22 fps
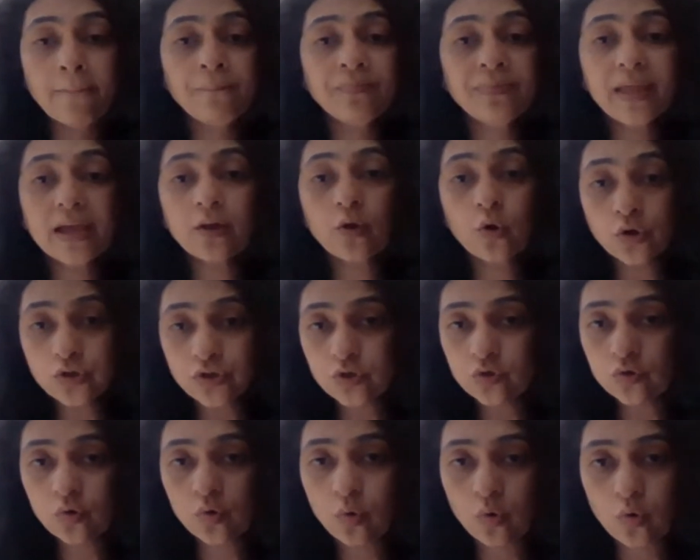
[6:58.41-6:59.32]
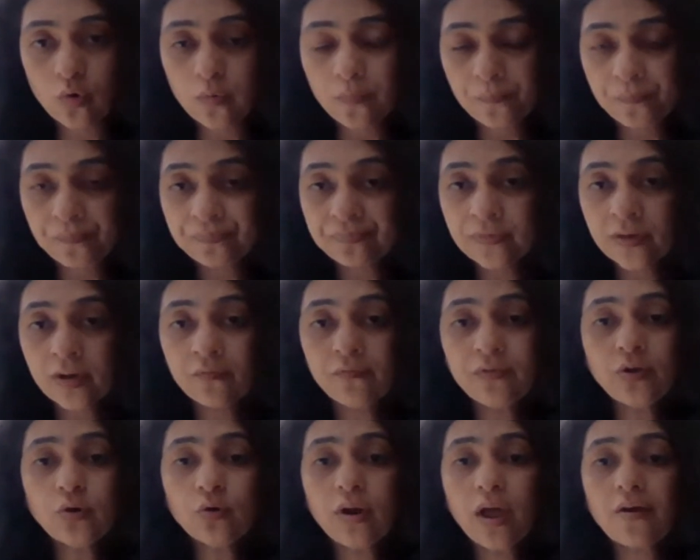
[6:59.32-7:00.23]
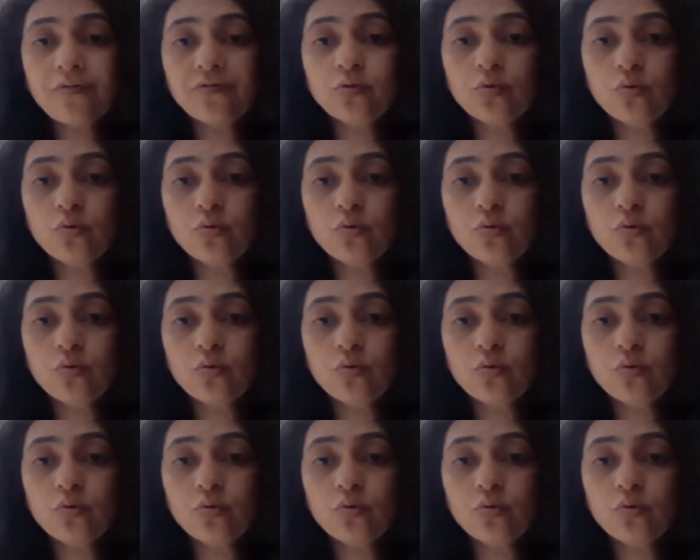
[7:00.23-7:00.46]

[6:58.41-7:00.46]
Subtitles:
they're good to go. We don't have